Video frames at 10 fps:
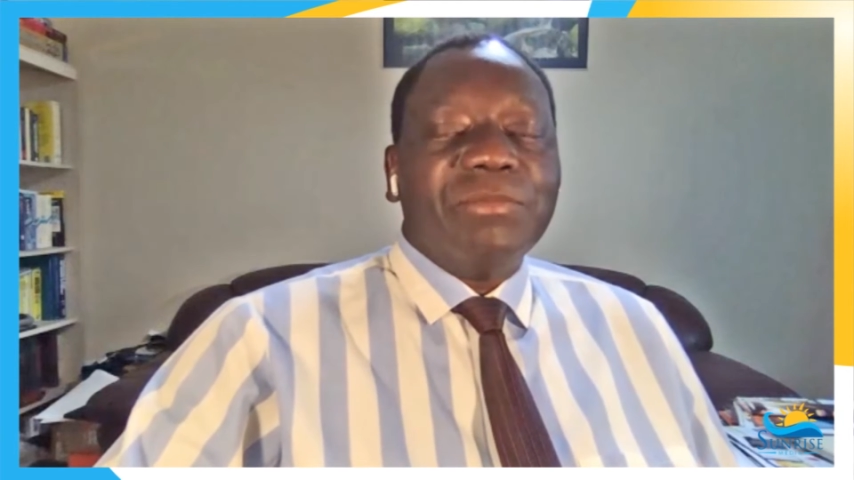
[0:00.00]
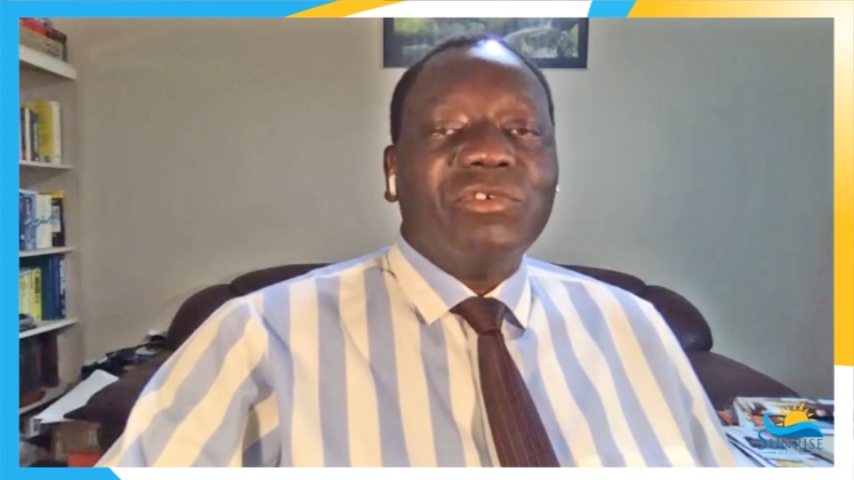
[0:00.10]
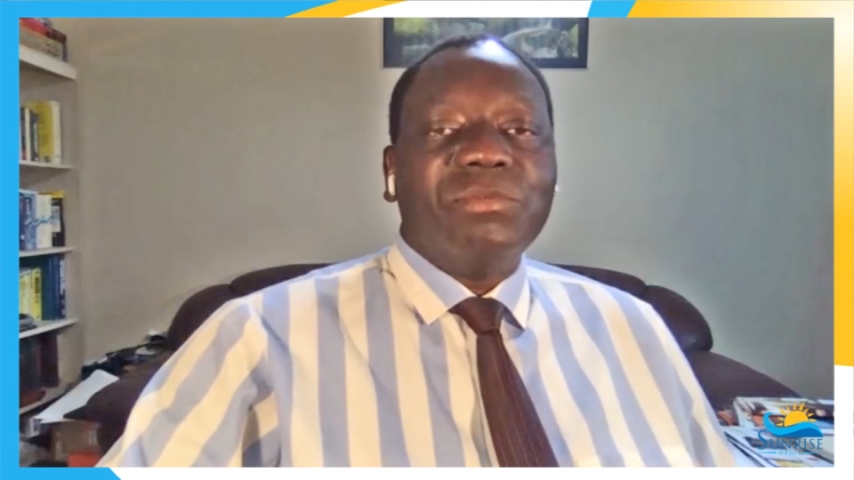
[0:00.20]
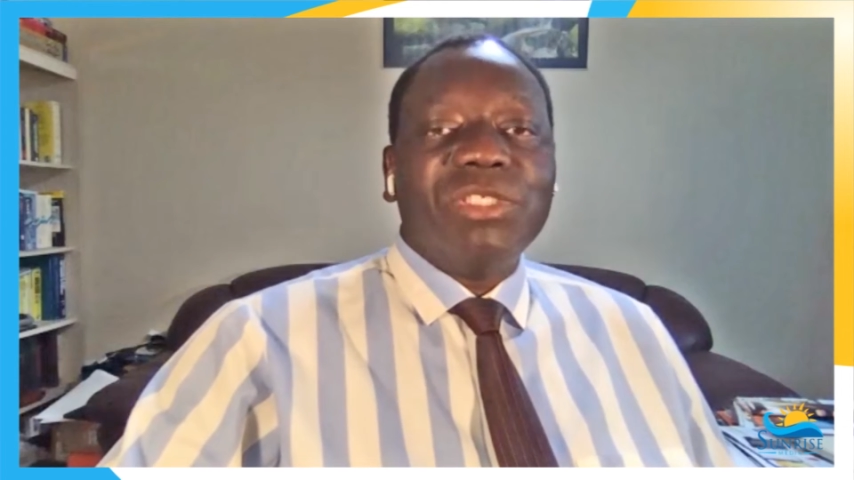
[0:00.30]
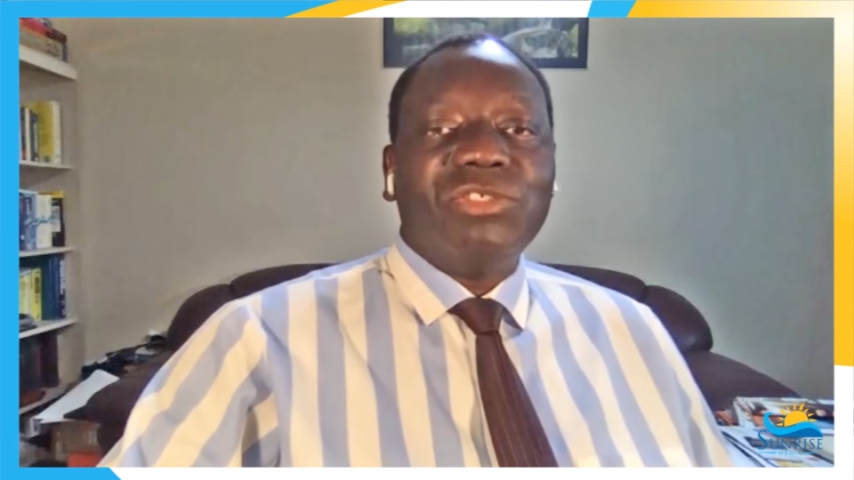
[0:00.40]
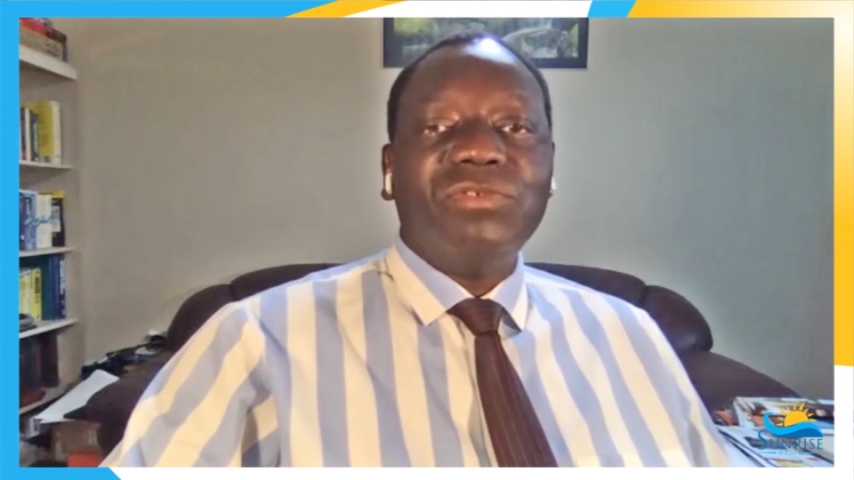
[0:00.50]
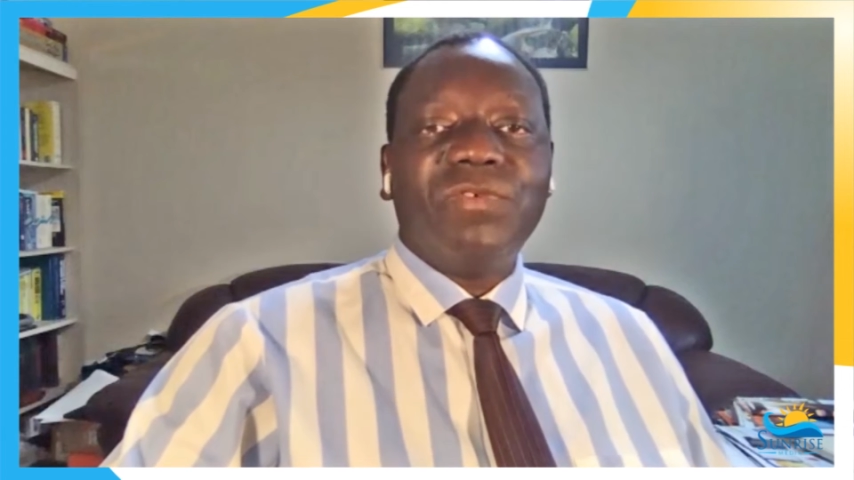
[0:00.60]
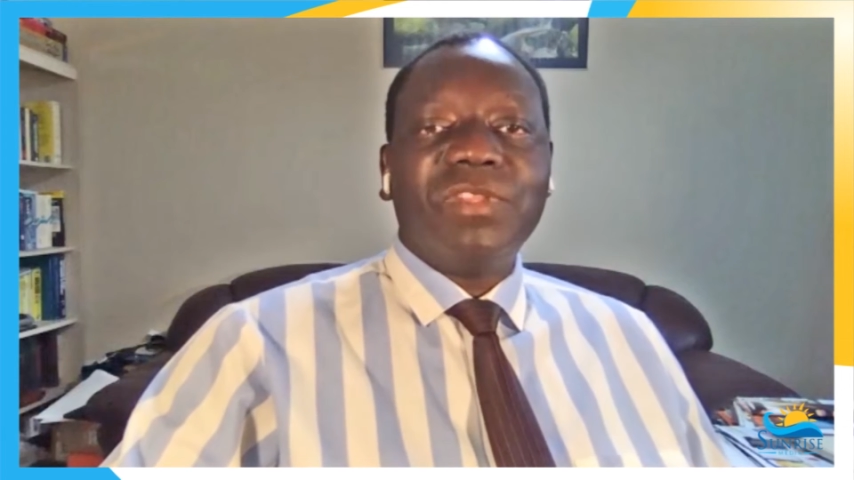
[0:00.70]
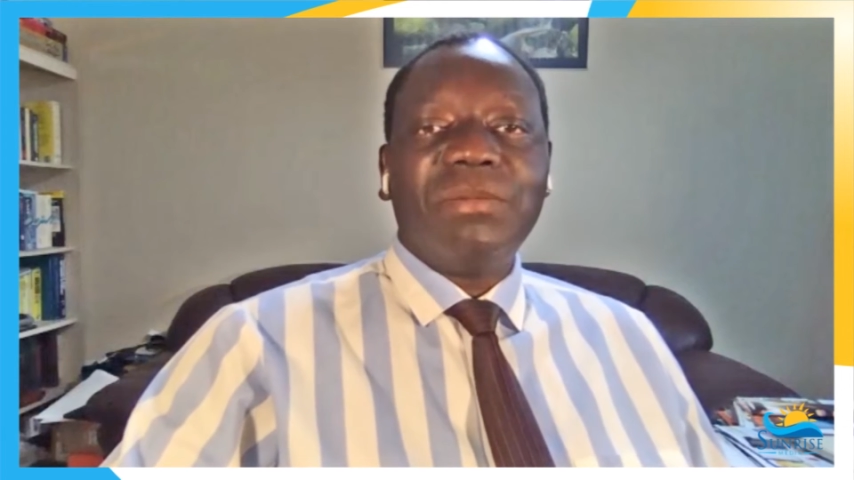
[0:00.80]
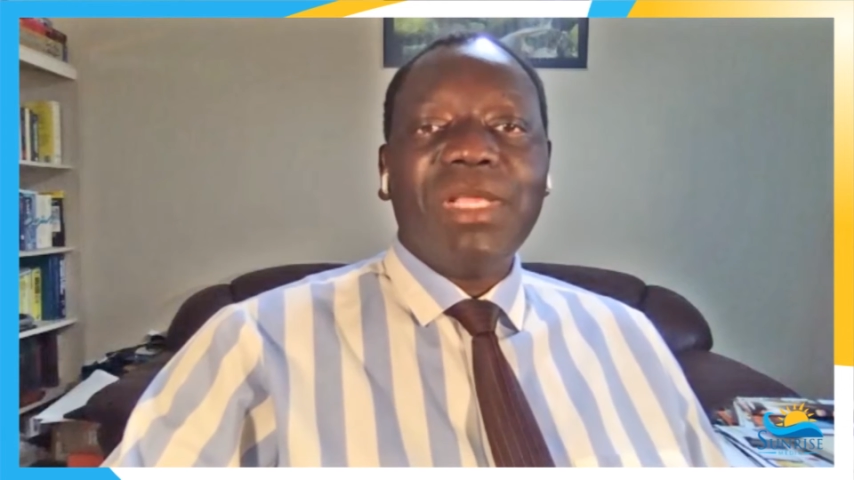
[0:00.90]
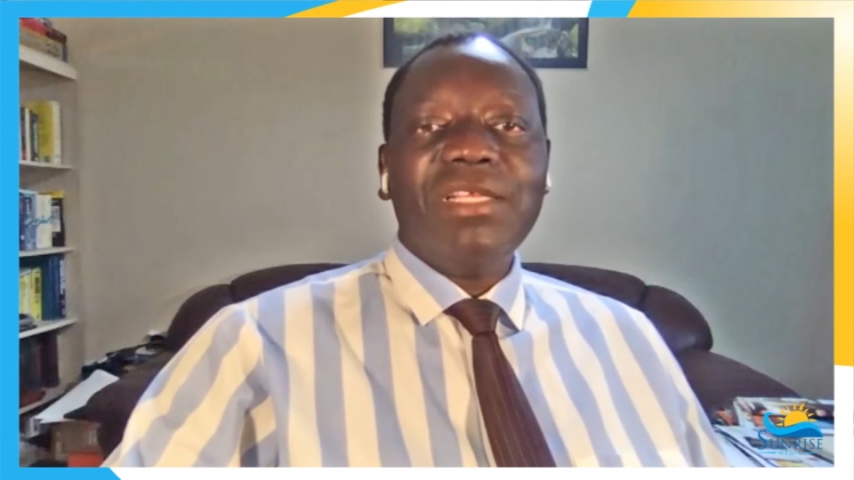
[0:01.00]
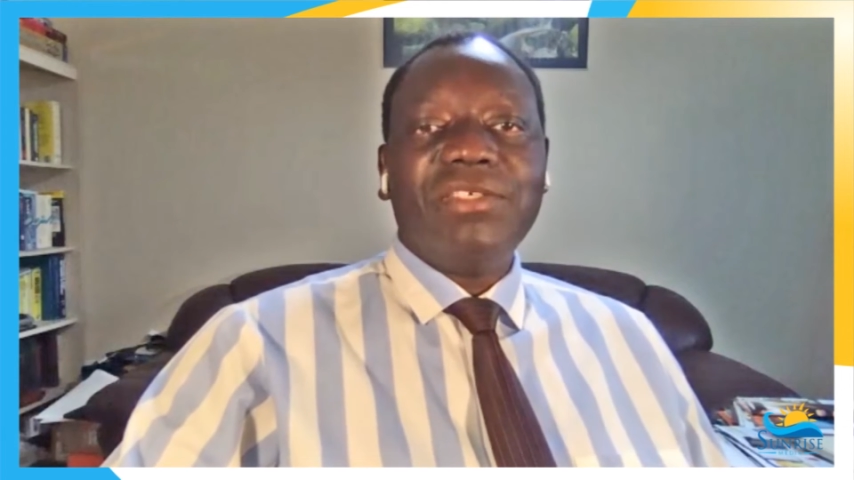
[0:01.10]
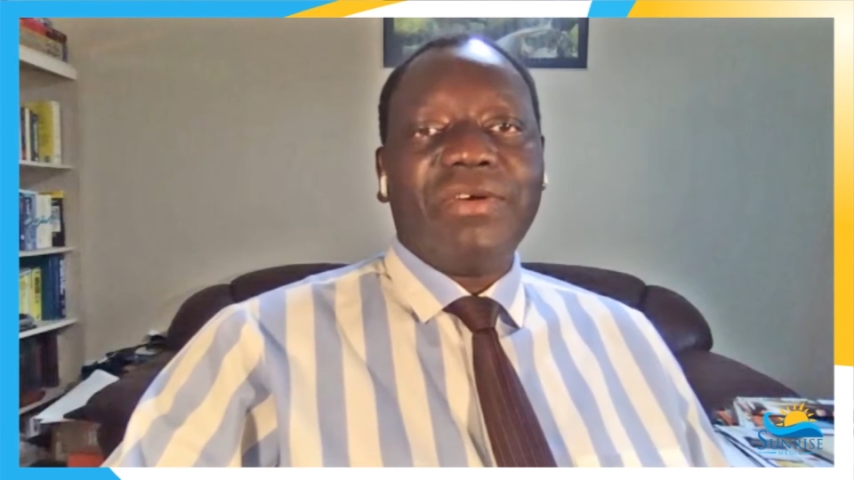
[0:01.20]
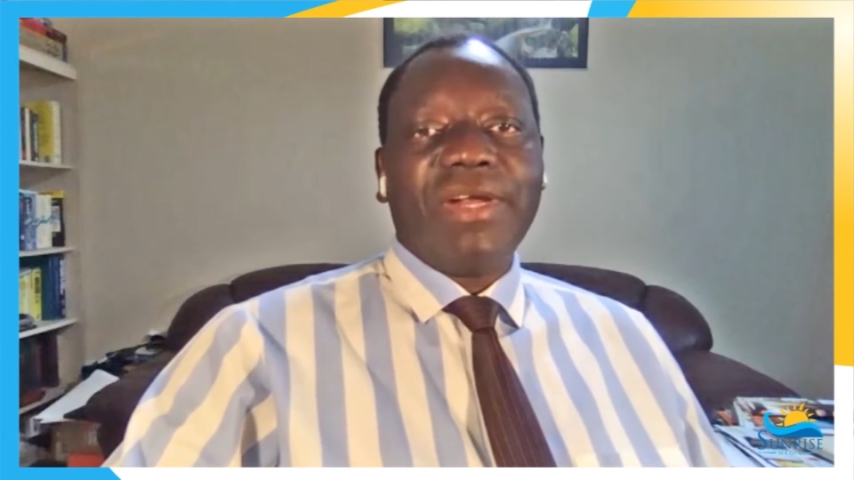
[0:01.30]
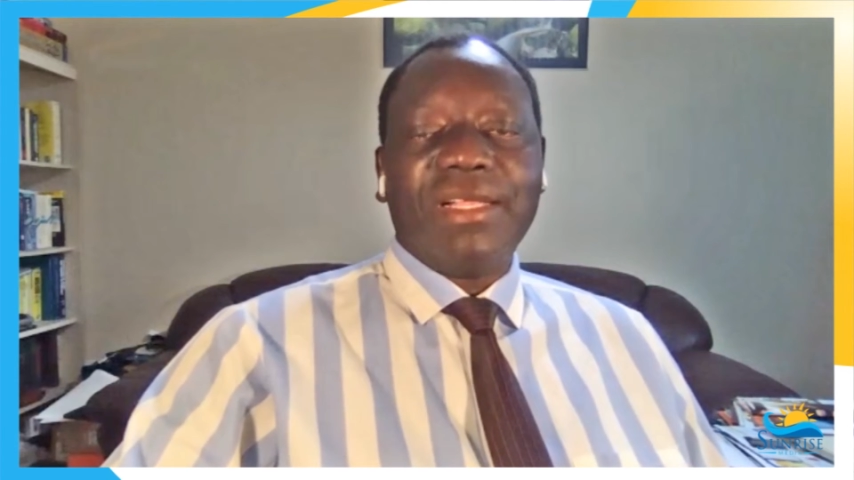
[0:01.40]
could be true for the
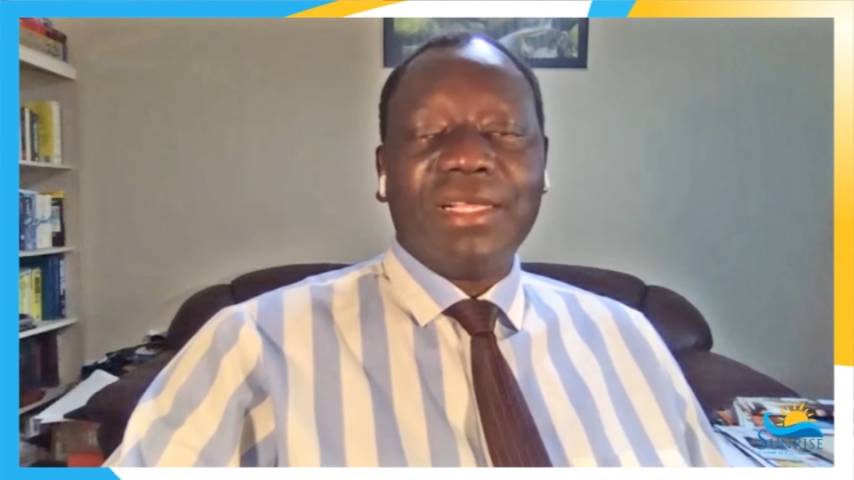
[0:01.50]
military.